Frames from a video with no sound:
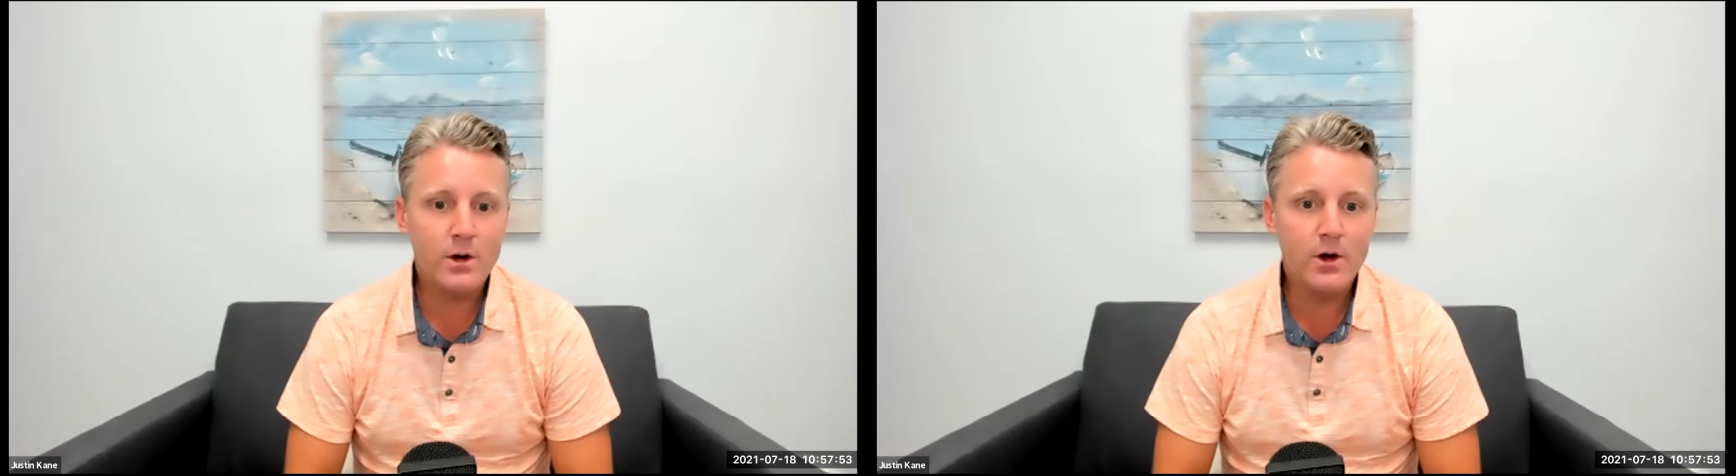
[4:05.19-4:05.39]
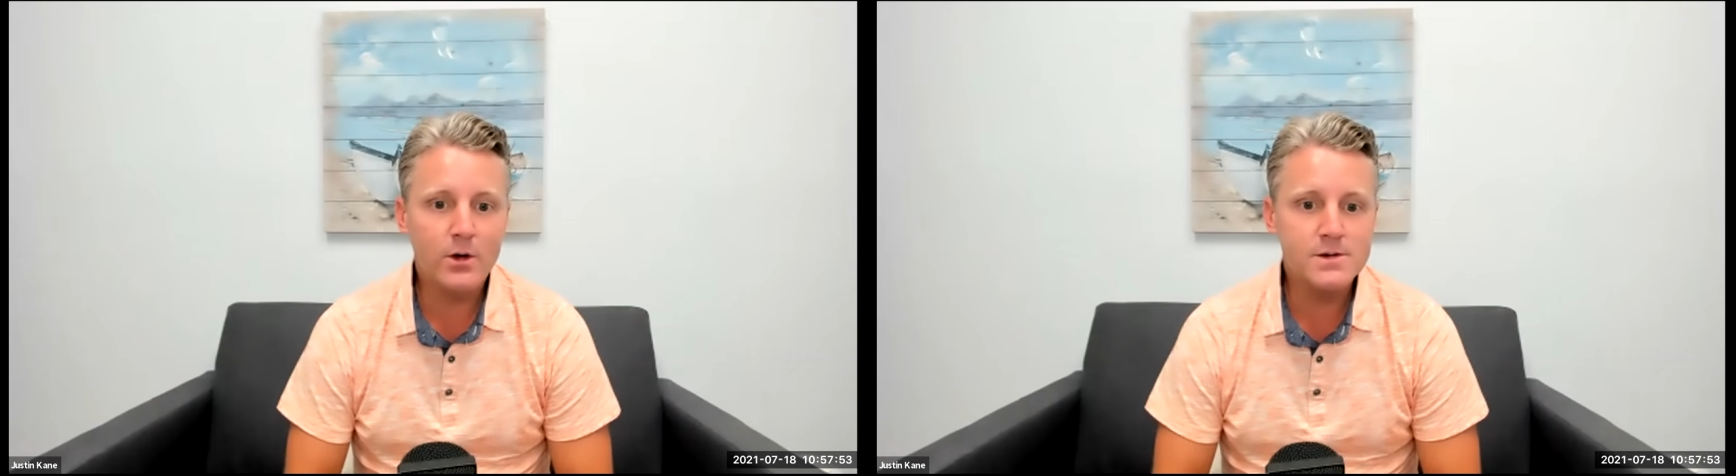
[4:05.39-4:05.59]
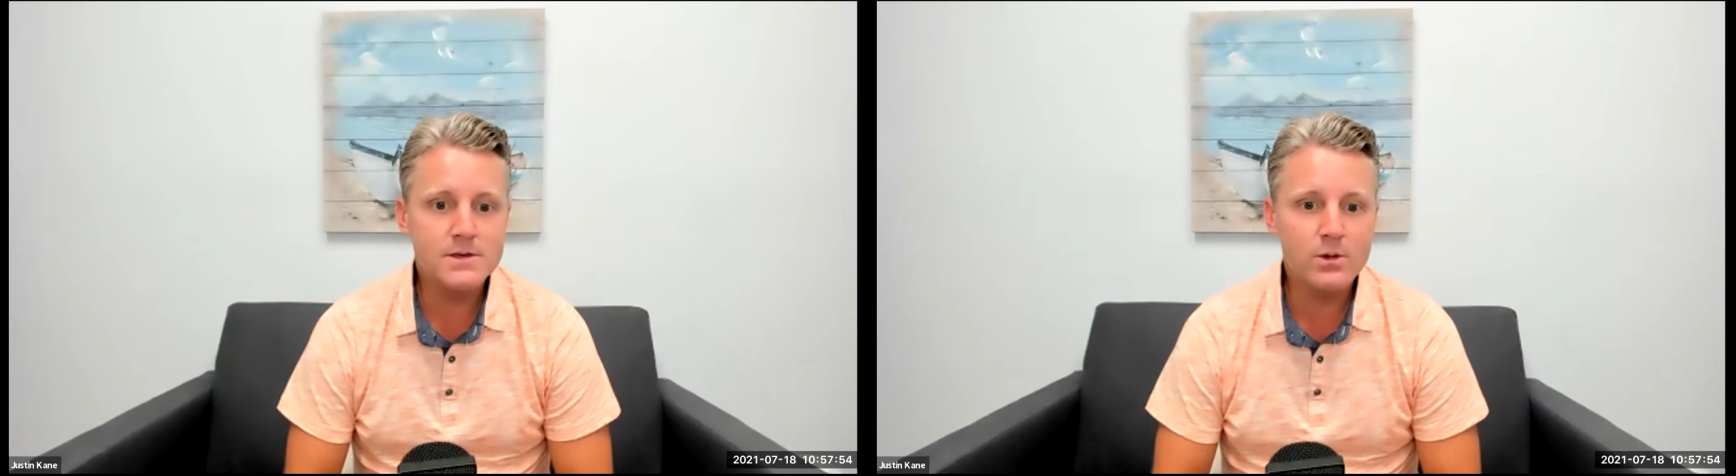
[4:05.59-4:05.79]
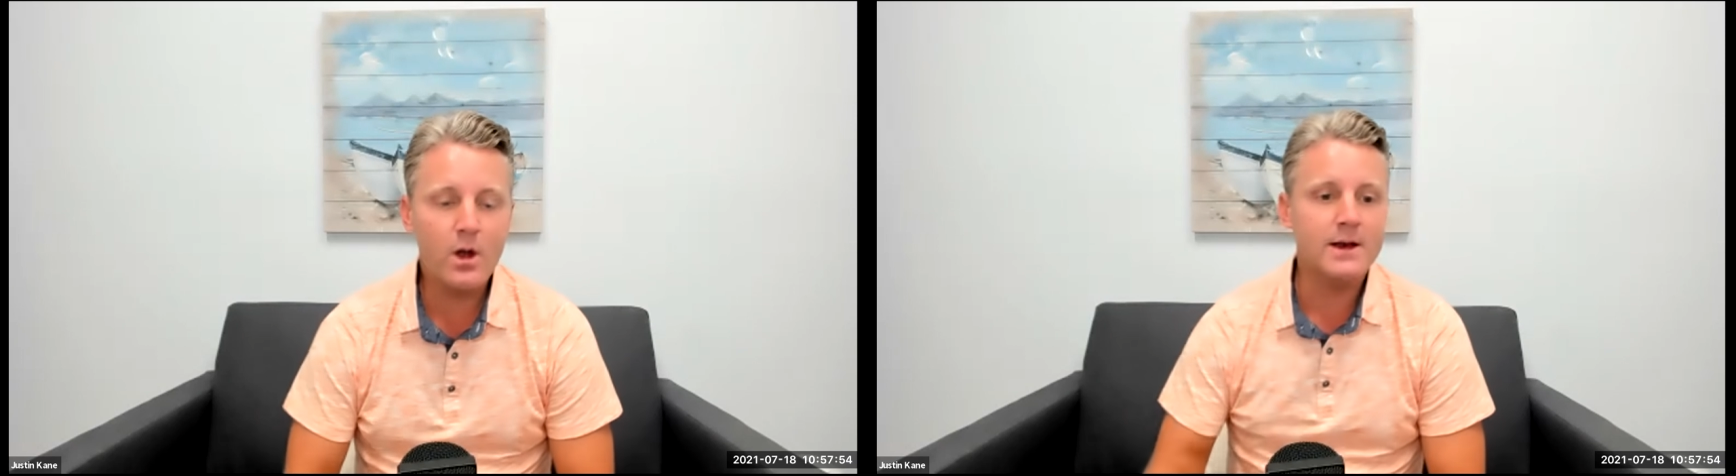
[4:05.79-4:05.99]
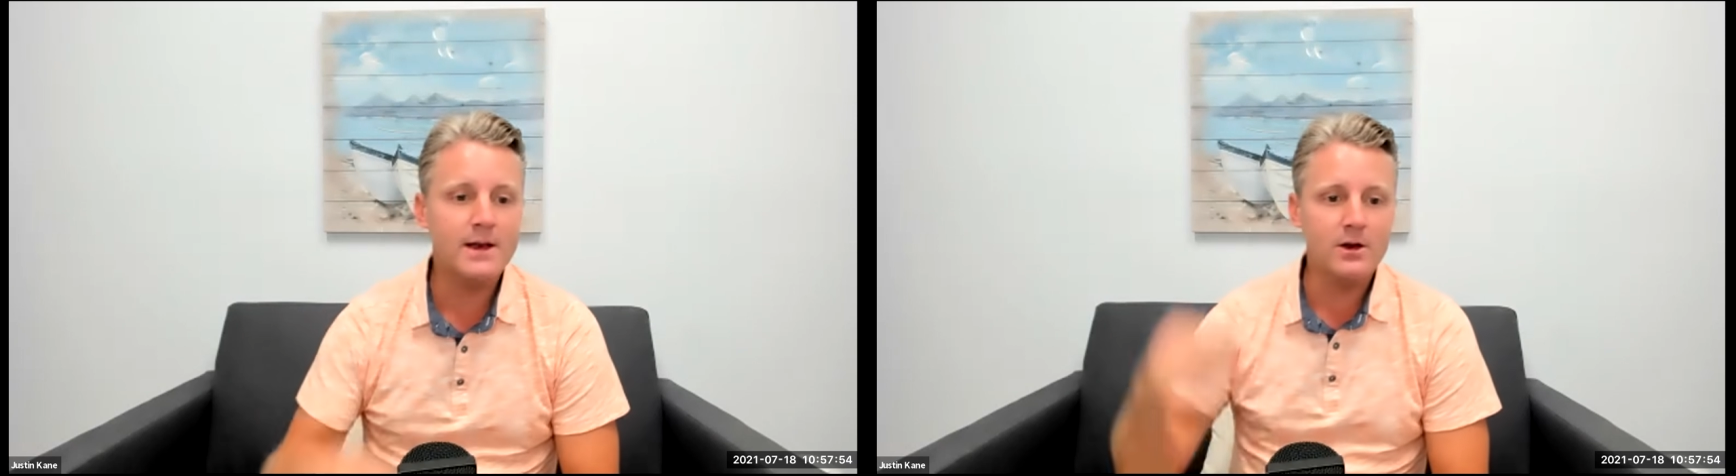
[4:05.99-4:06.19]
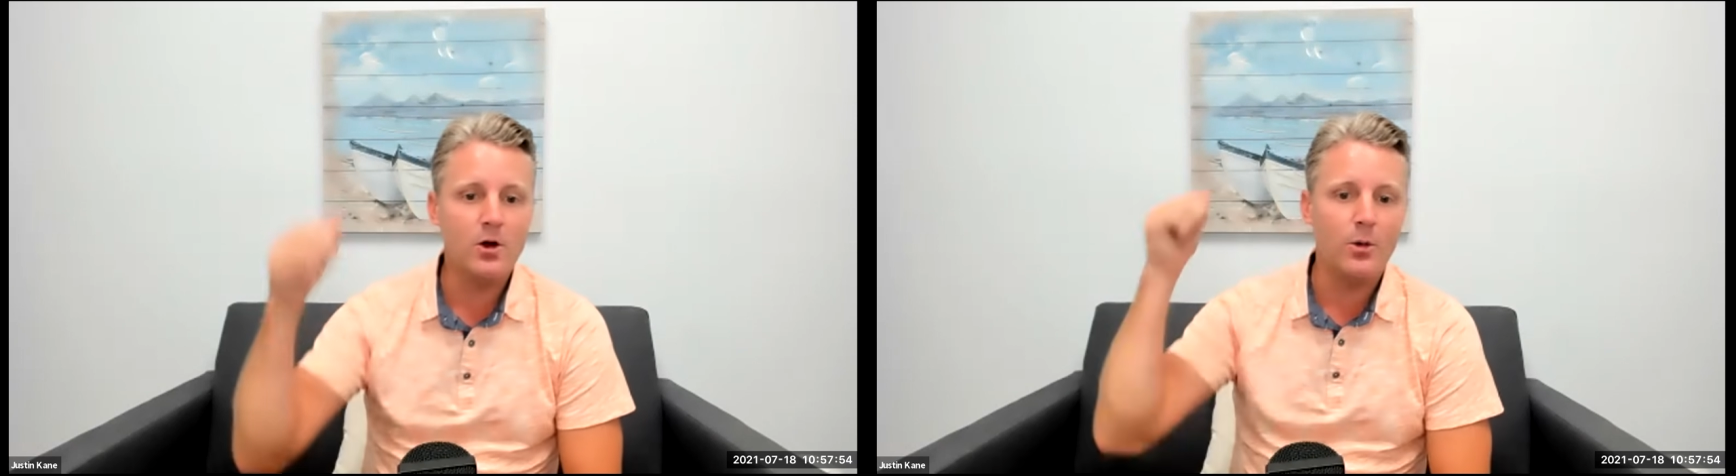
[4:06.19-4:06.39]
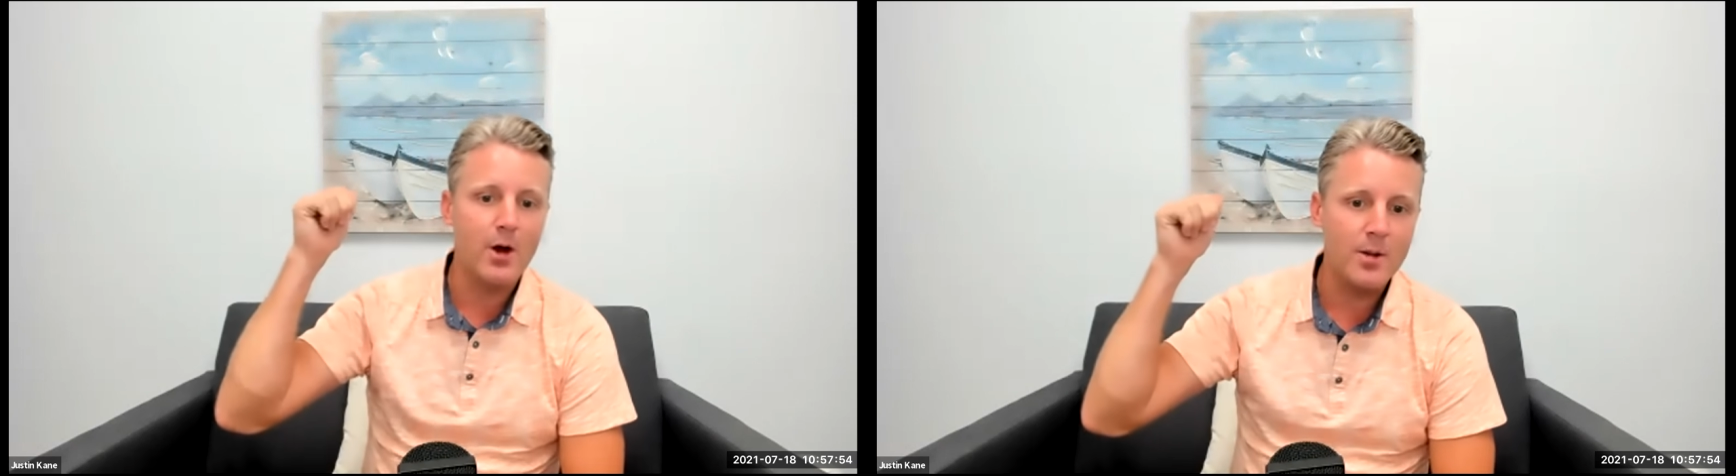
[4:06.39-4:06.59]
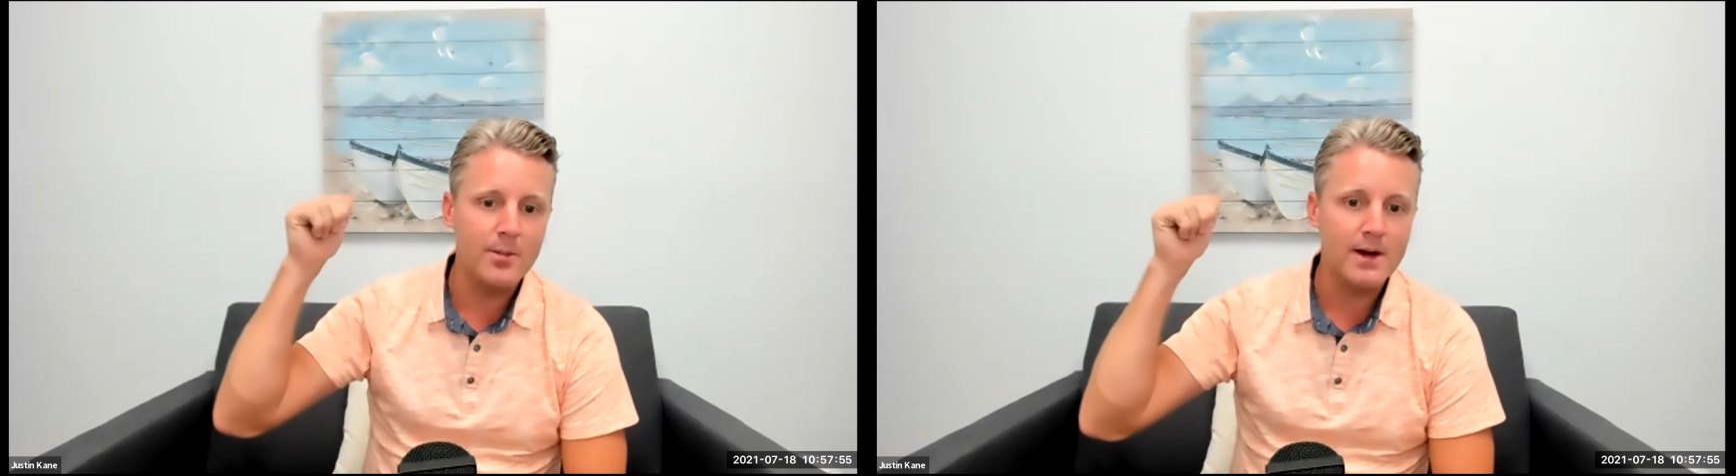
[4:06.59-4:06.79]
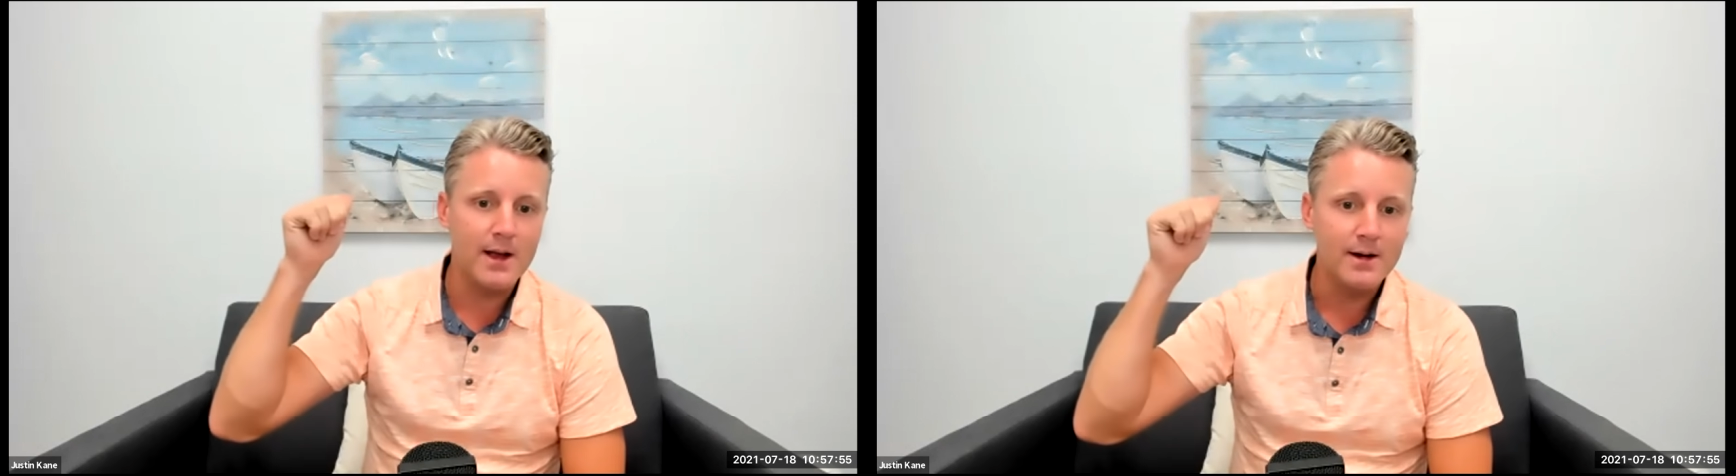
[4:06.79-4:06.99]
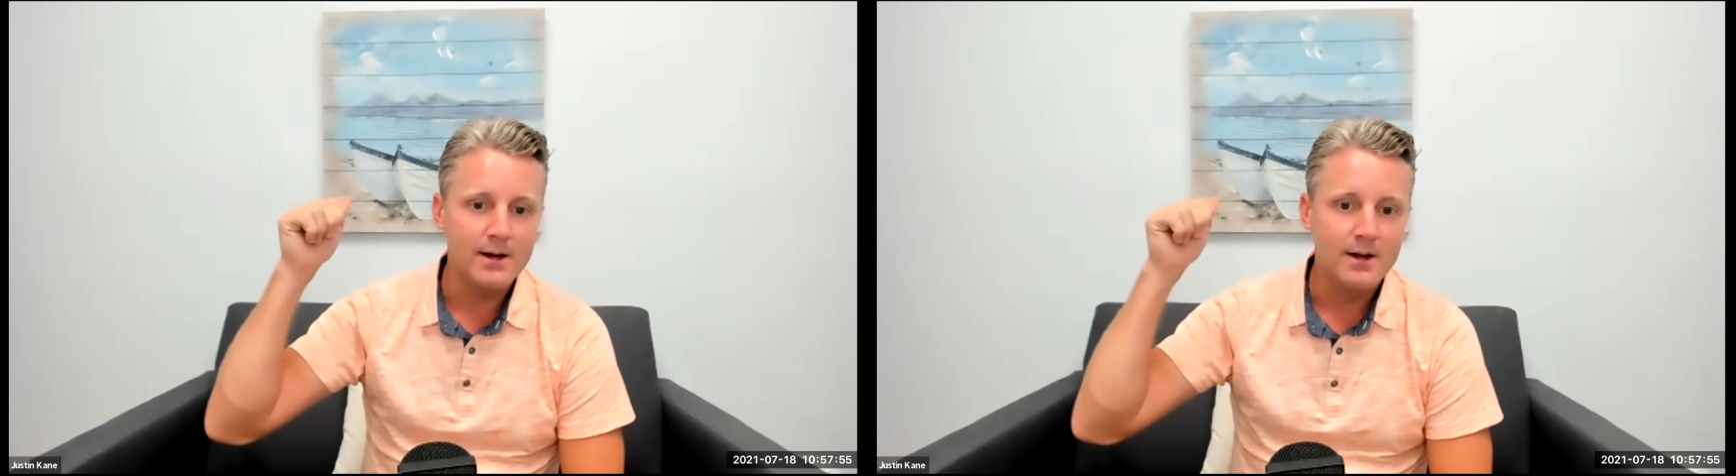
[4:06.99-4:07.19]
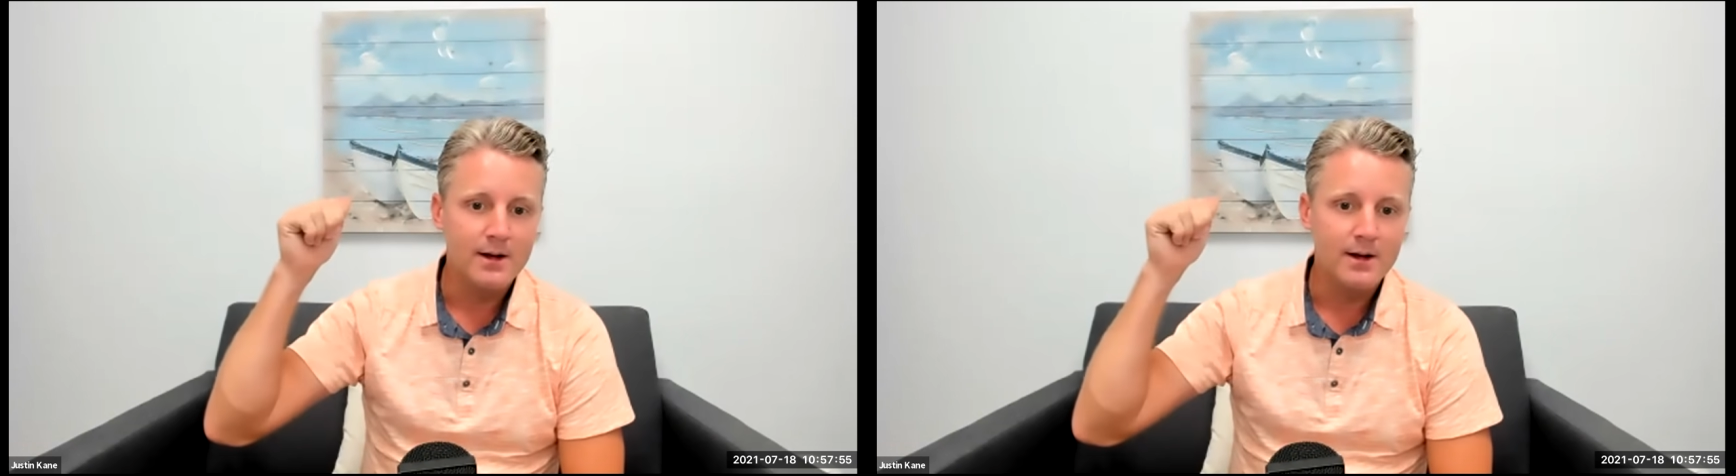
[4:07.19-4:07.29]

One goes, Well, I need to go bury my dad.